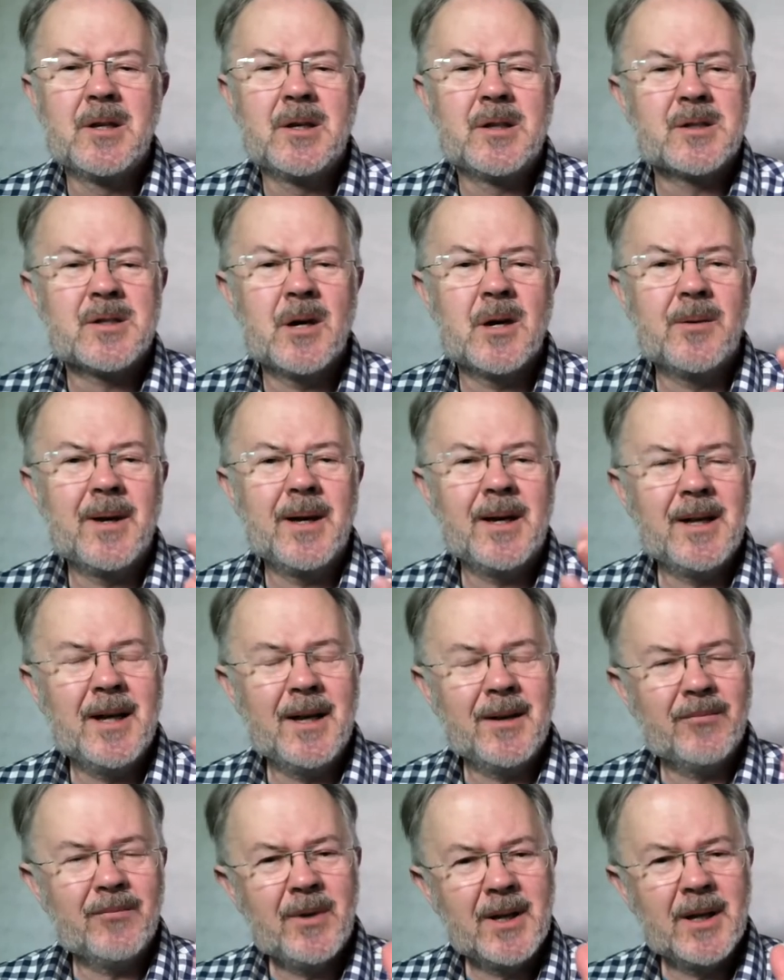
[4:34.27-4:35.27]
So
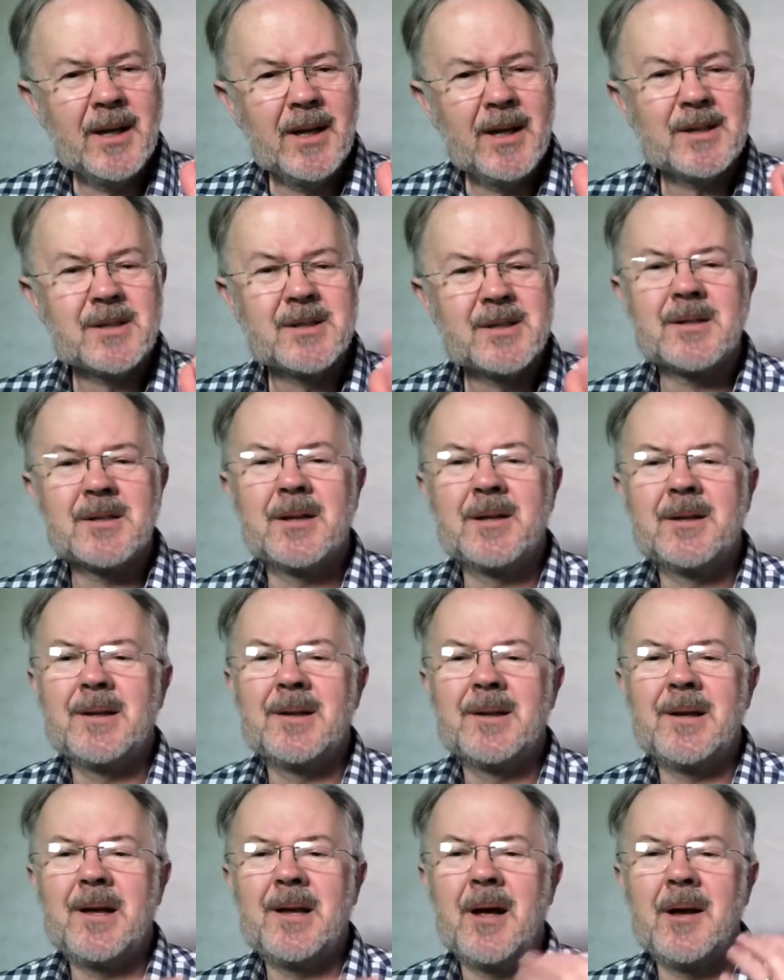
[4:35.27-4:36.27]
it really is
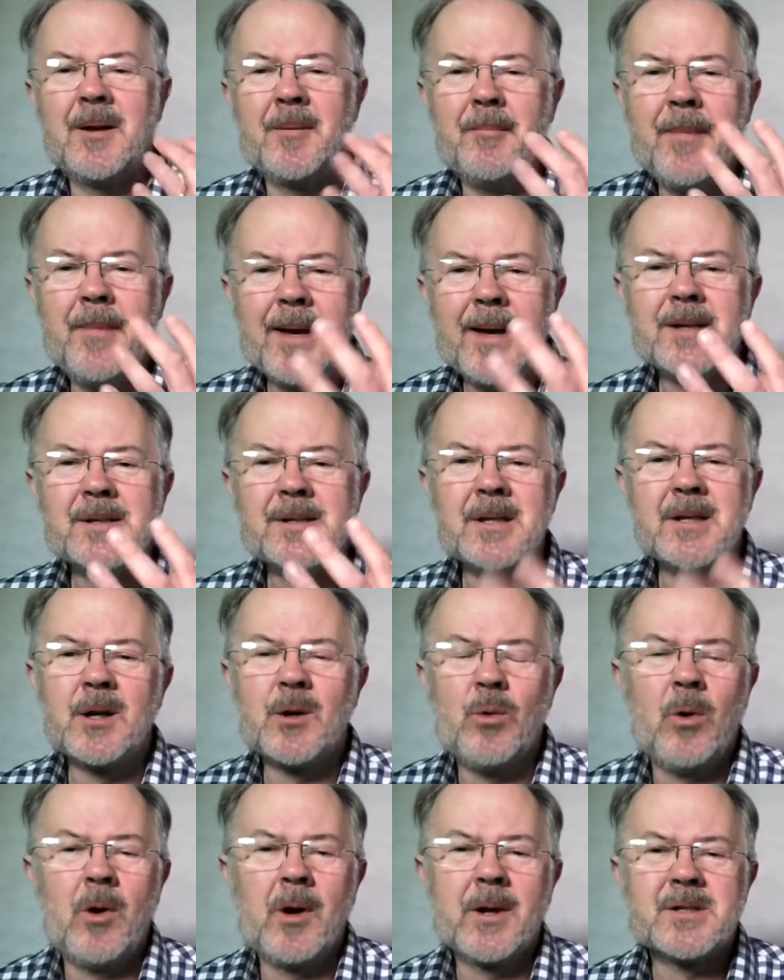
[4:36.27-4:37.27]
an amazing
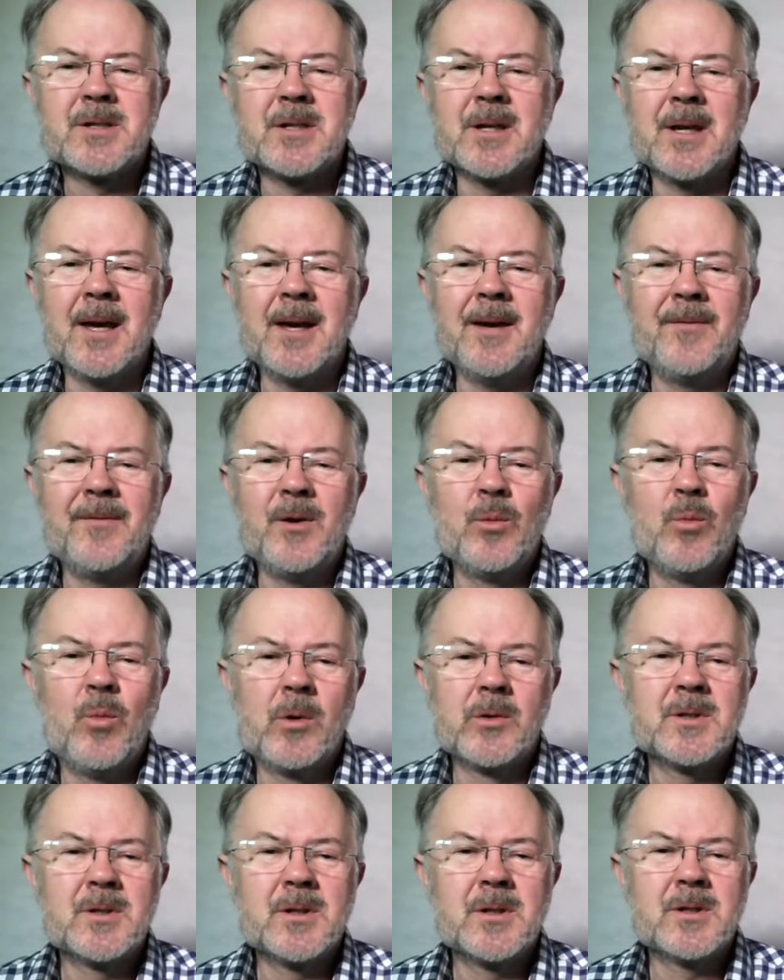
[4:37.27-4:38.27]
quality if you
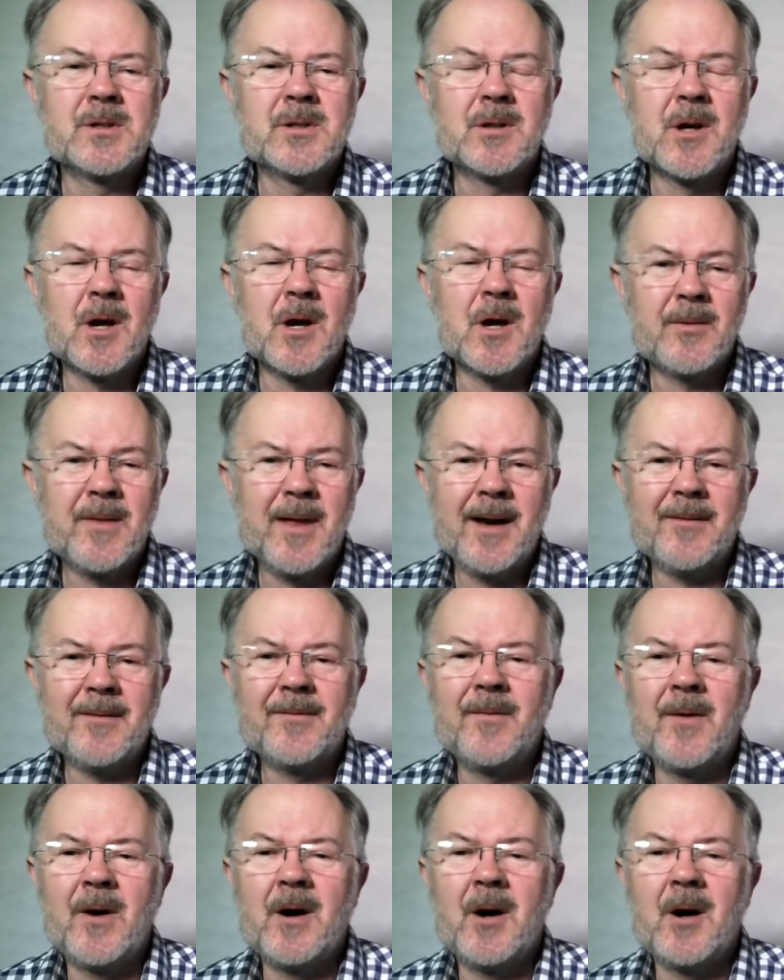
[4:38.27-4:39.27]
wanted to go that
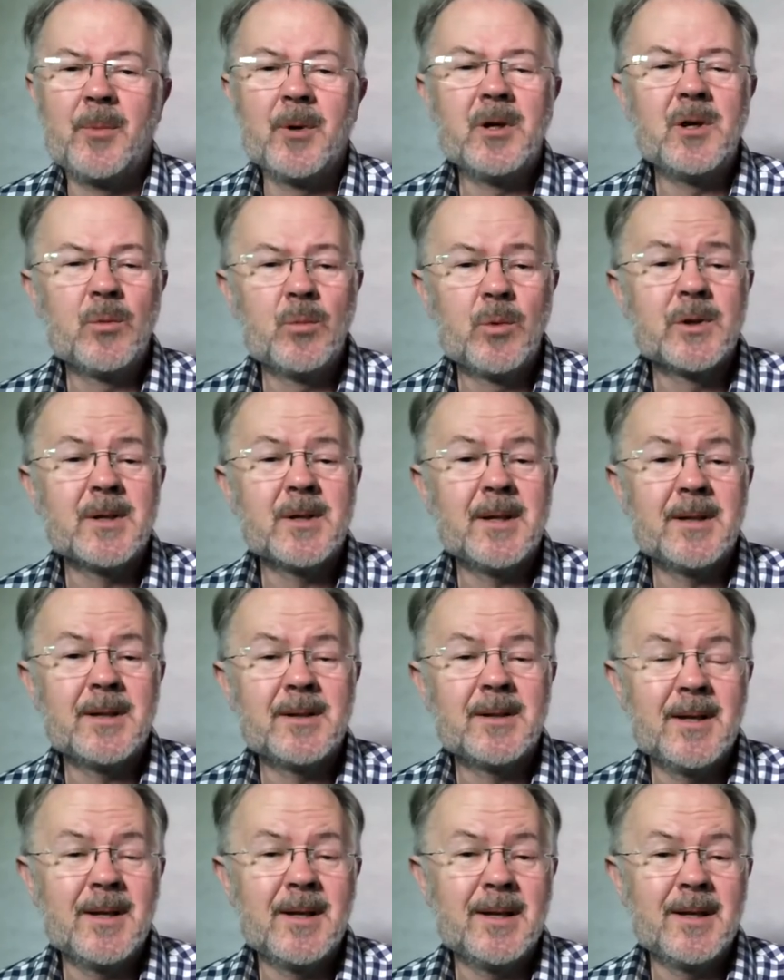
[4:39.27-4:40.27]
far, but you would need
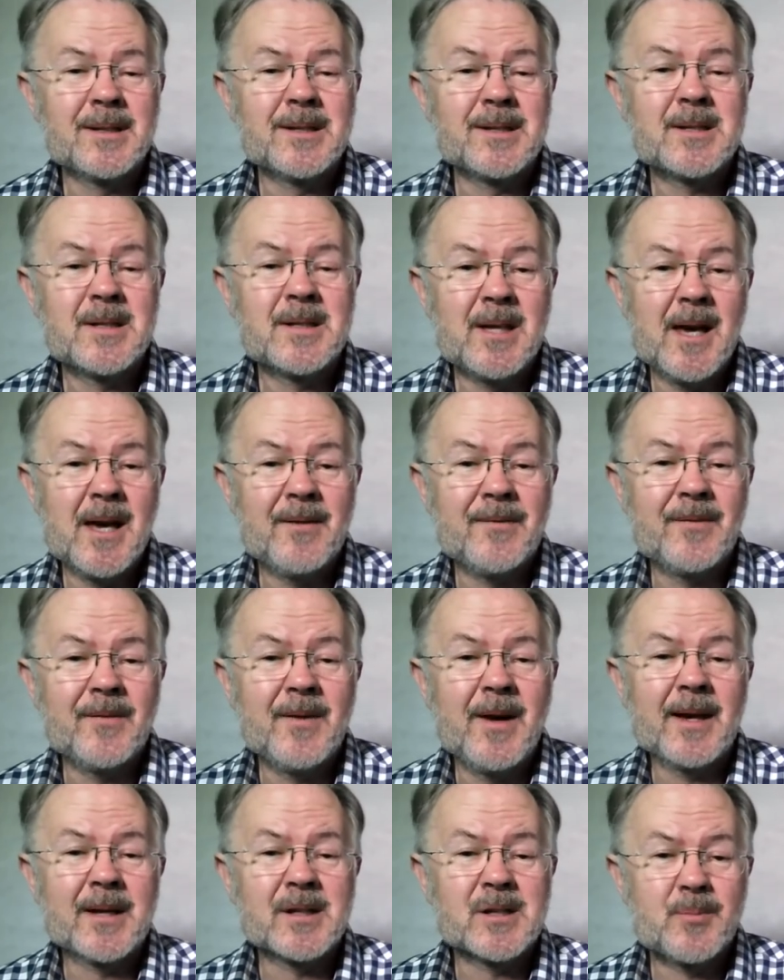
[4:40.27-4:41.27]
the CF
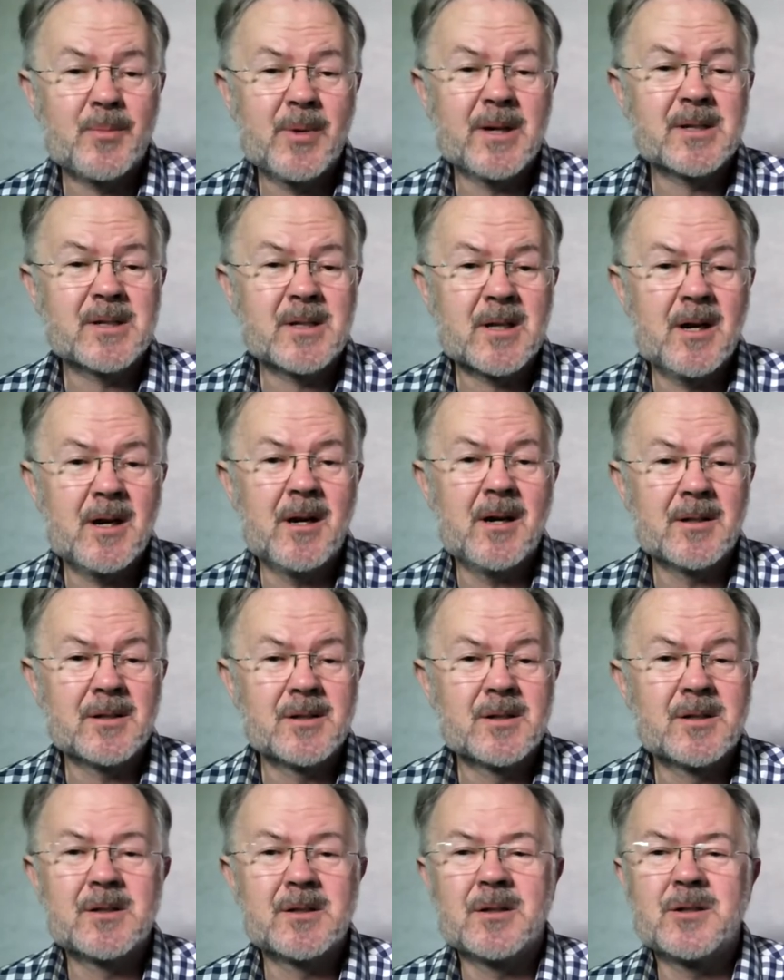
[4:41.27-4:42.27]
Express
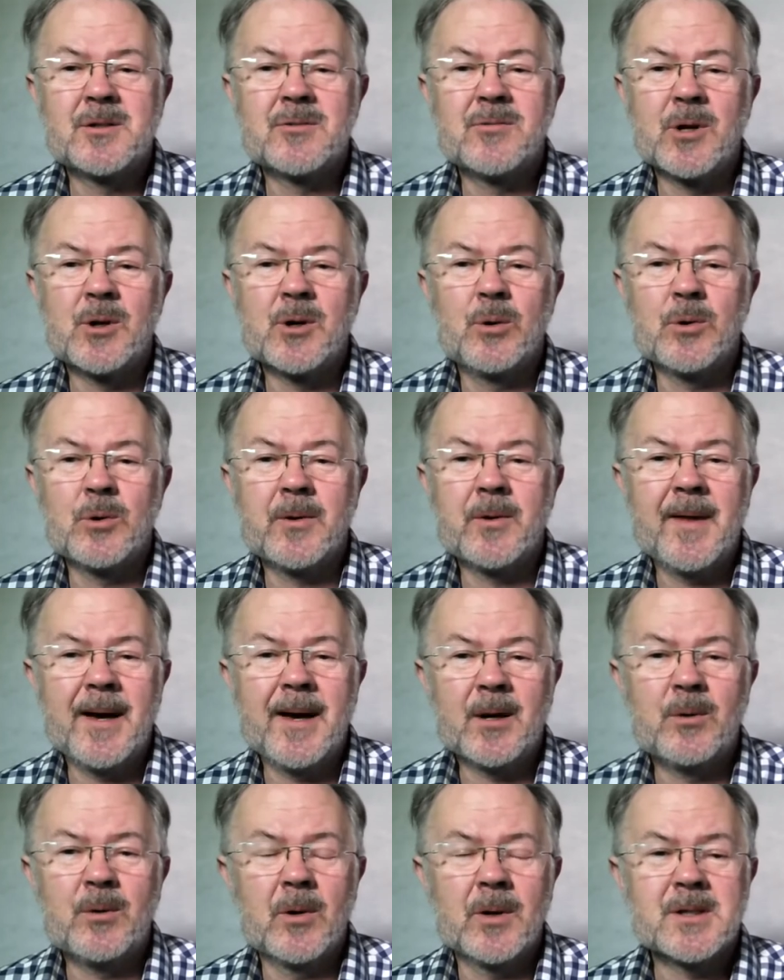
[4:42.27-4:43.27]
cards to record at that
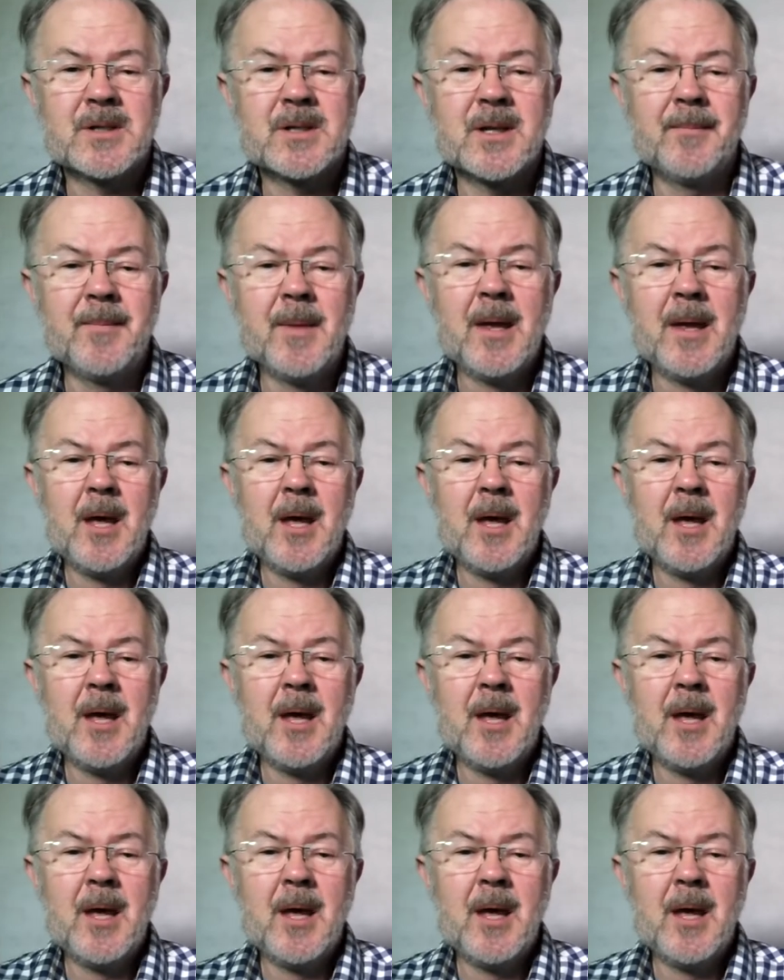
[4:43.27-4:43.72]
quality.